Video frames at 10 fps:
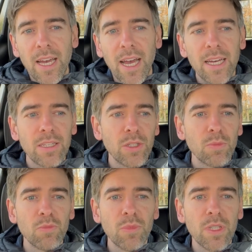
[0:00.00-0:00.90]
and
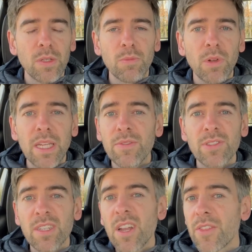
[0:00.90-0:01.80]
the Leaf
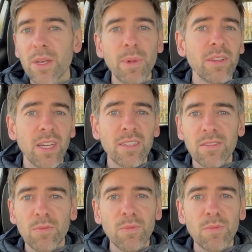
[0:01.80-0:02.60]
does nothing about that. It